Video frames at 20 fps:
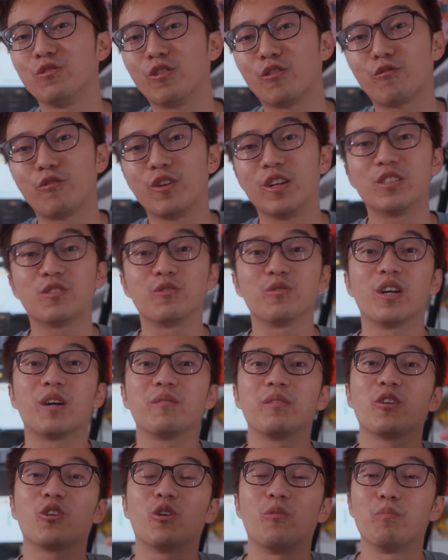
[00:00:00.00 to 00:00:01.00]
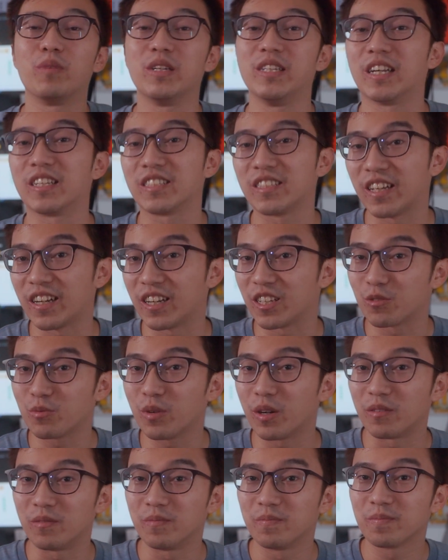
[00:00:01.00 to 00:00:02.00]
to your friends to help them complete their set as
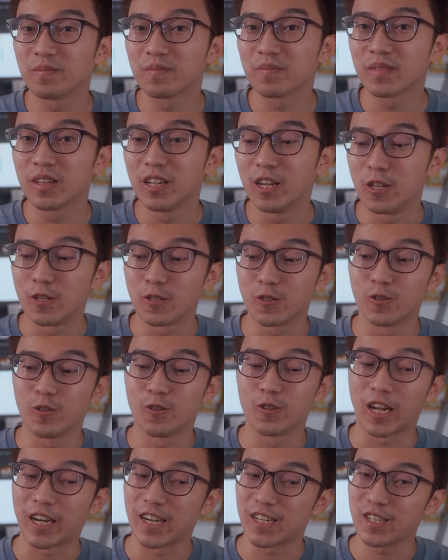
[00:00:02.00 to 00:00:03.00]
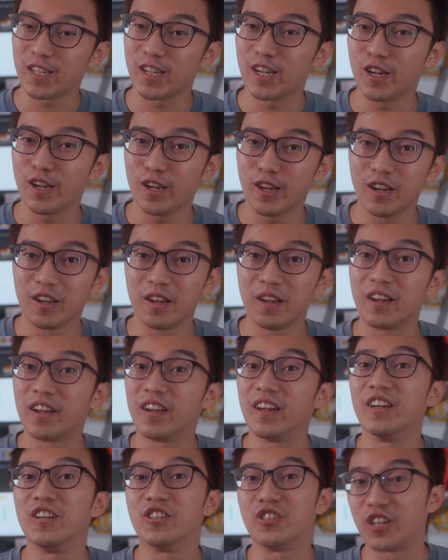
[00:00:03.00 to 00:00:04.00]
well. So like we say,
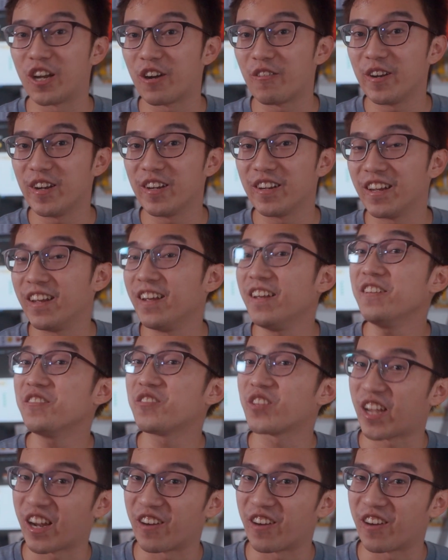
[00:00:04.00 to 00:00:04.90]
sharing is